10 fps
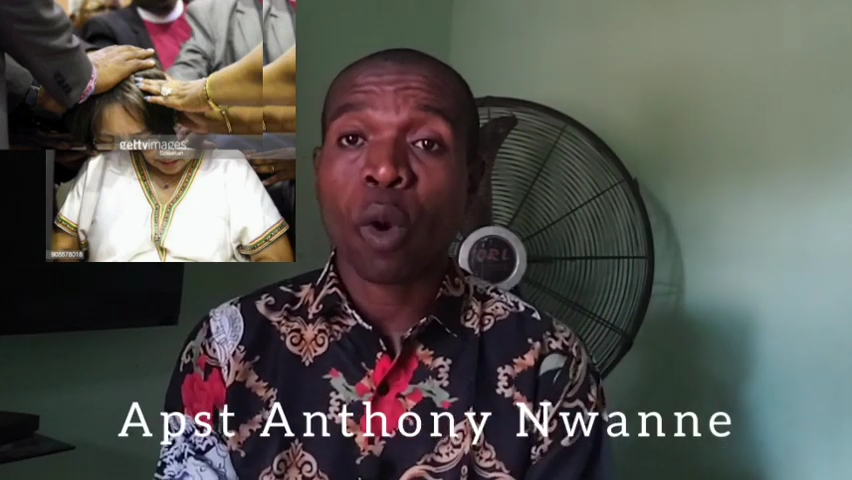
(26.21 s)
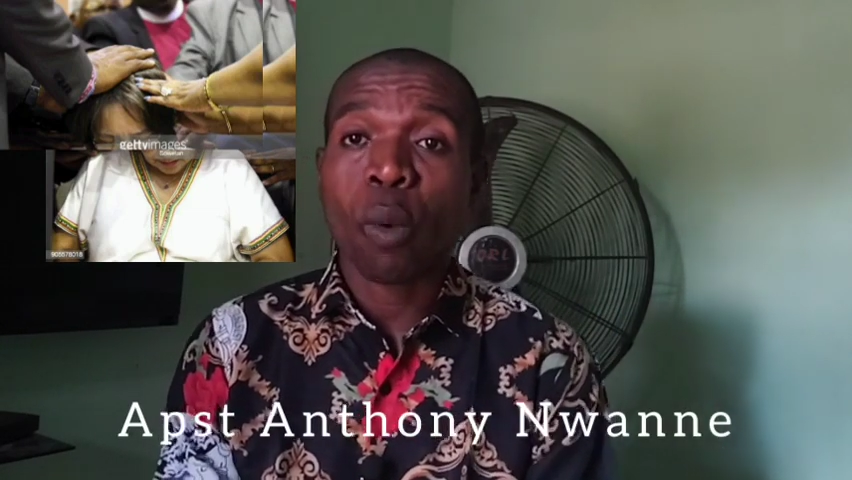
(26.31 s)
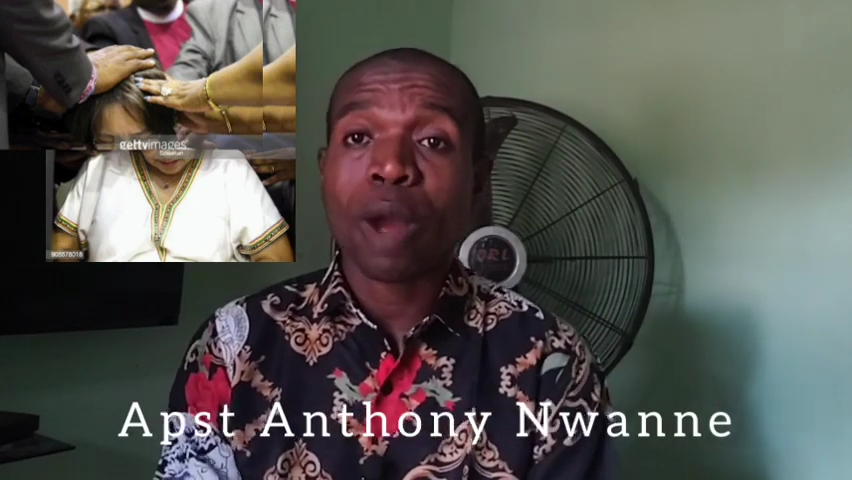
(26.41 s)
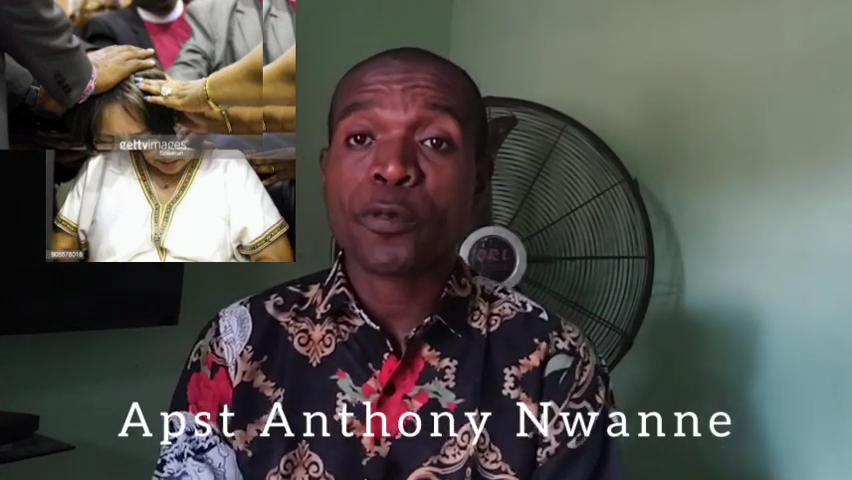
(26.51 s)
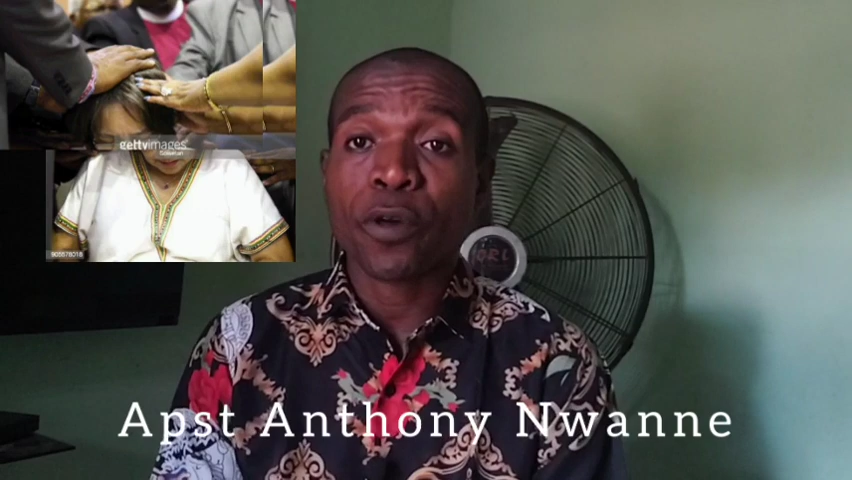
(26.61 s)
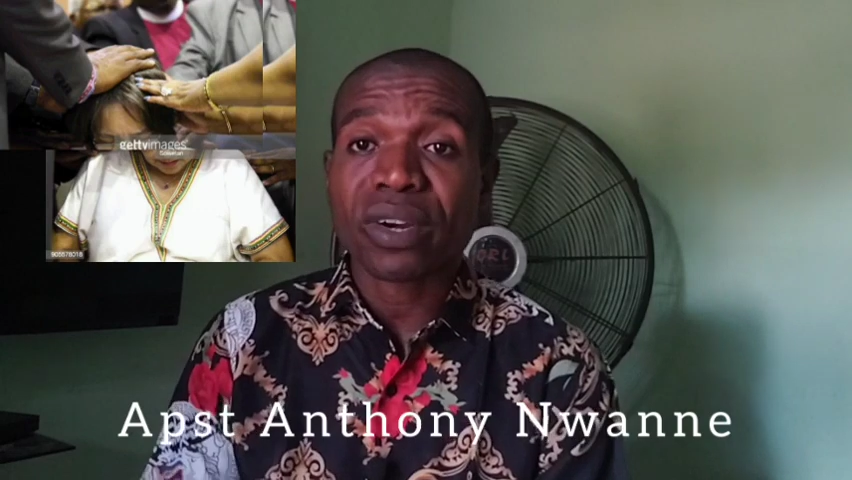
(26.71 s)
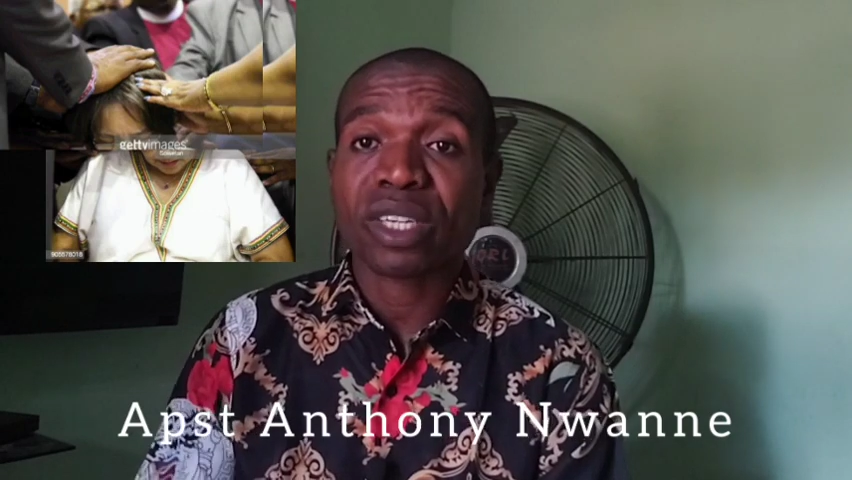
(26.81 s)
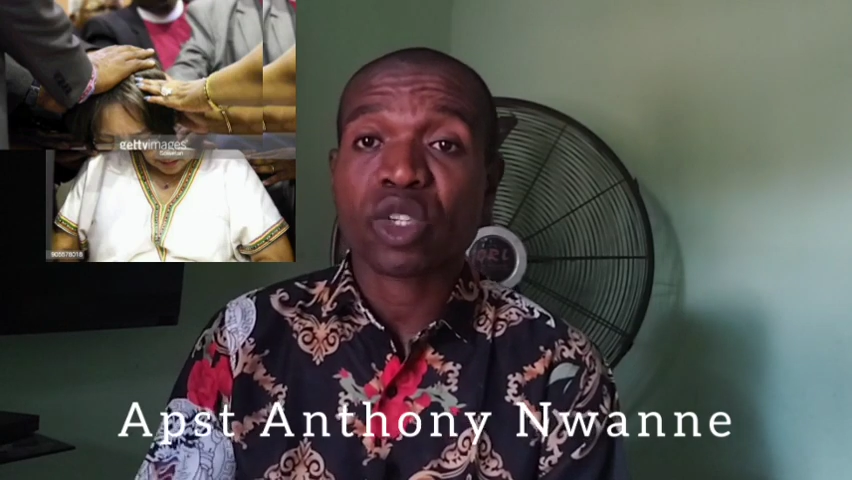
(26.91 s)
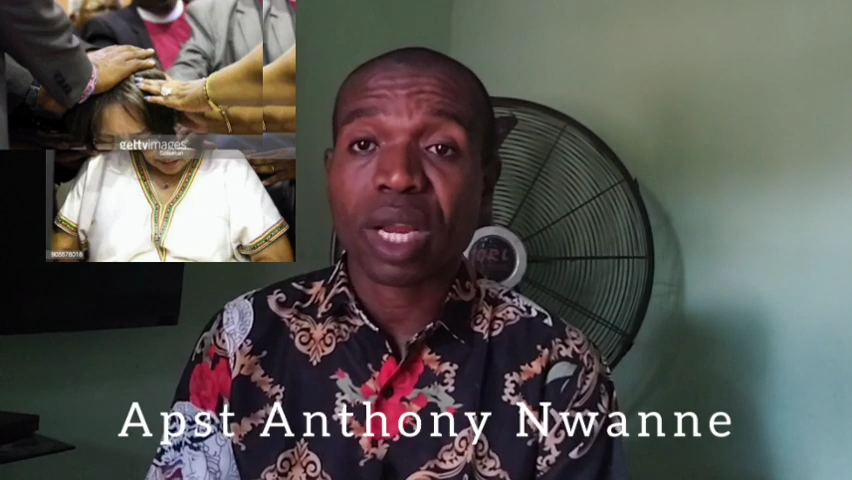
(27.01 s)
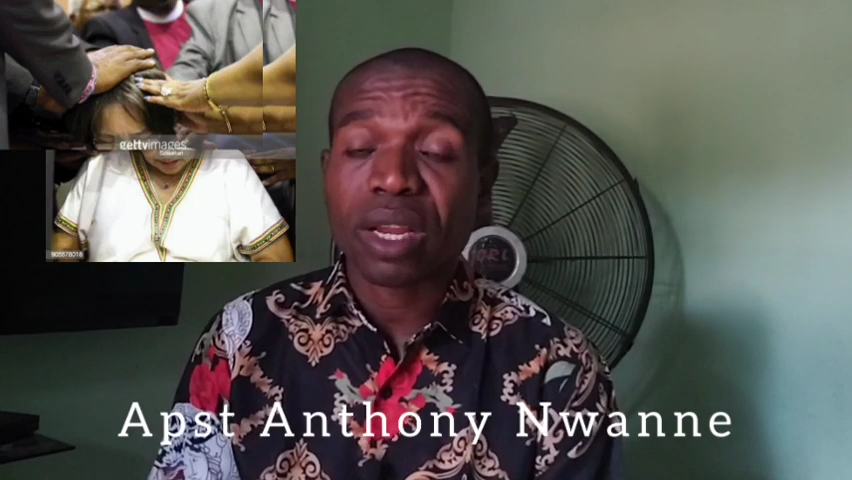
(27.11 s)
from one
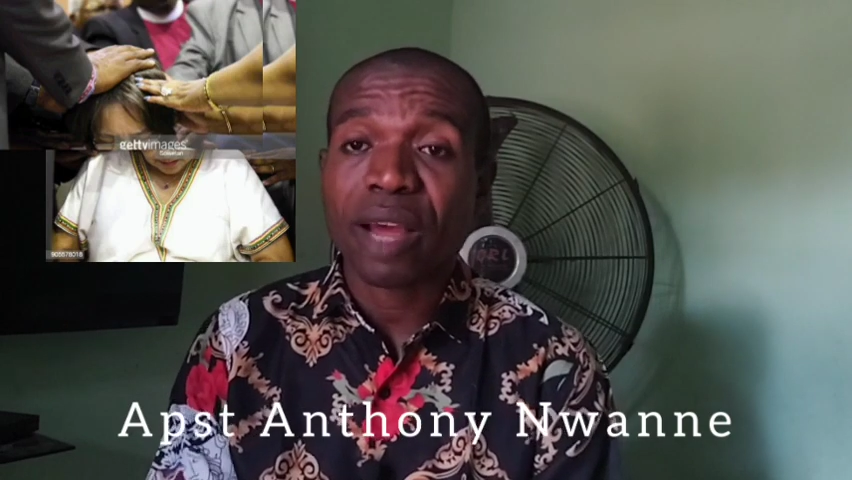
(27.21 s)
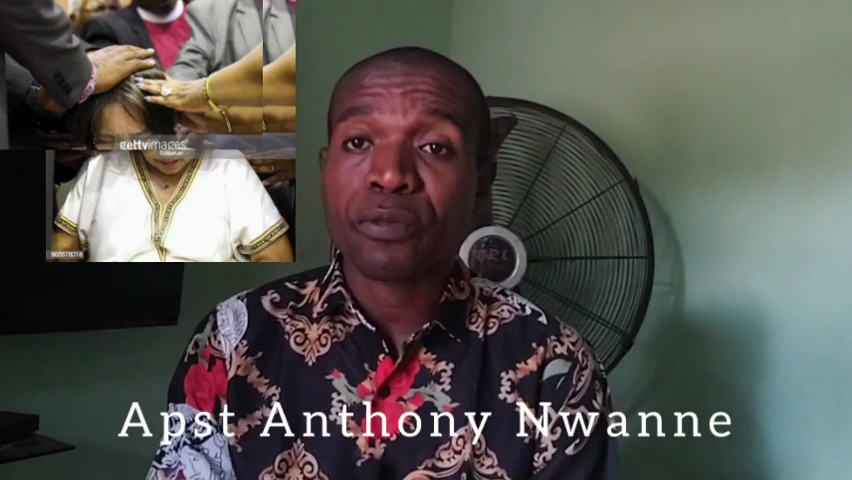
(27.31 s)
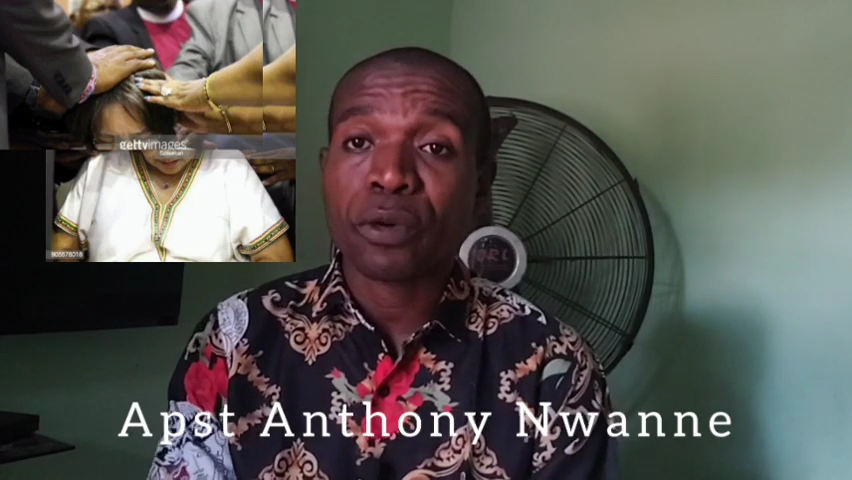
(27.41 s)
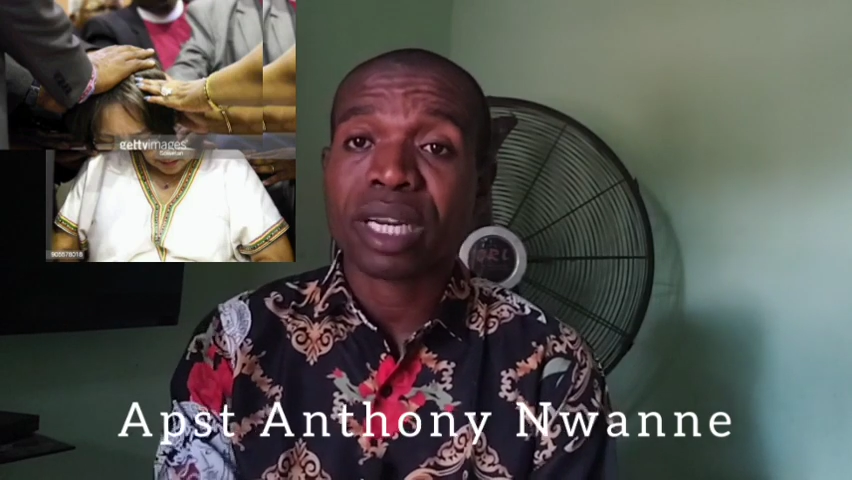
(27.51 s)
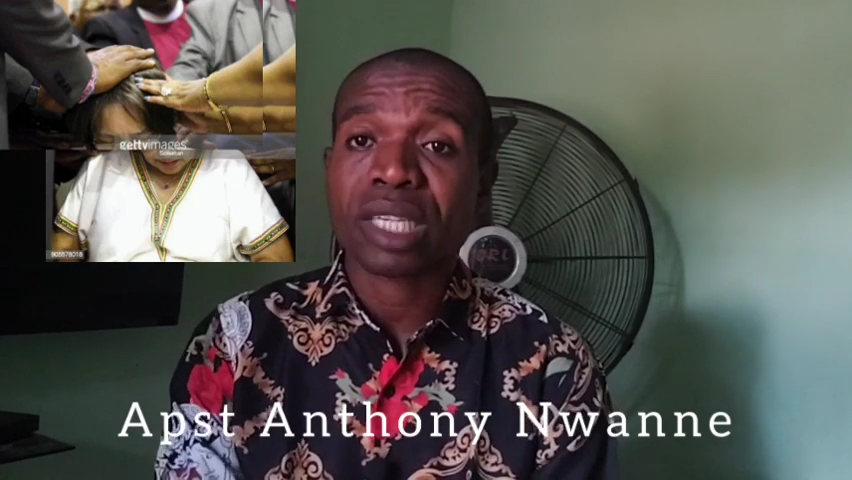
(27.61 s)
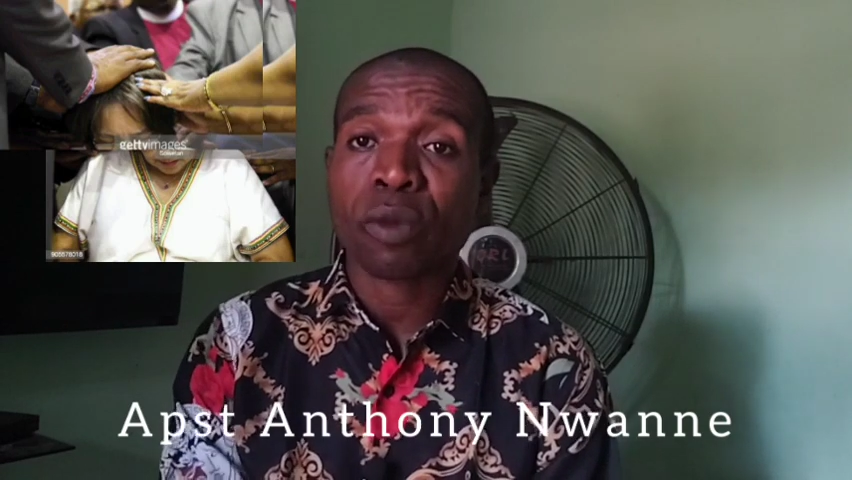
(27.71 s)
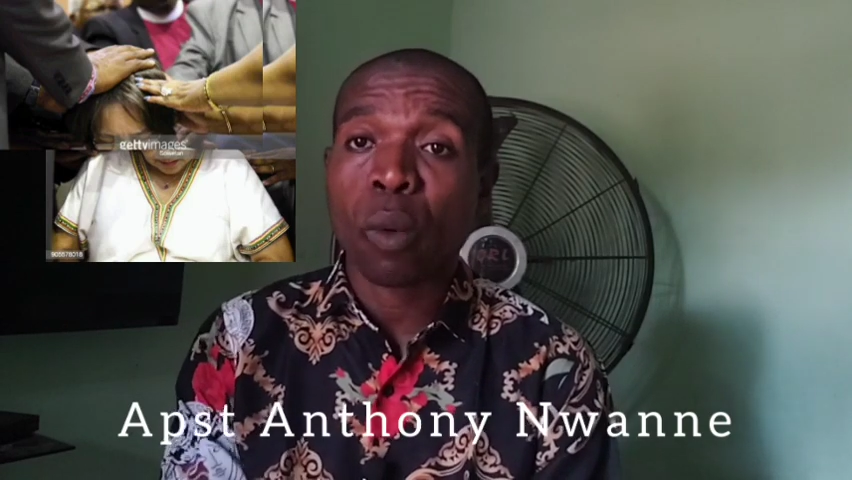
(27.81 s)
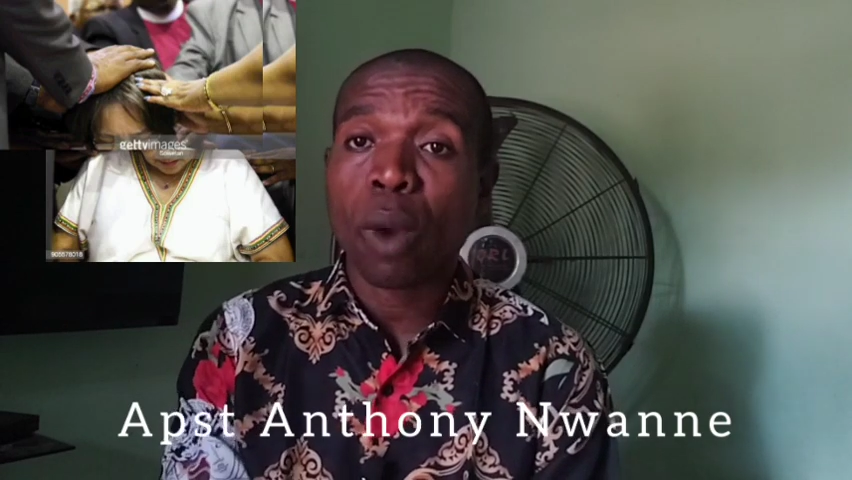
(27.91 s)
forest to another forest,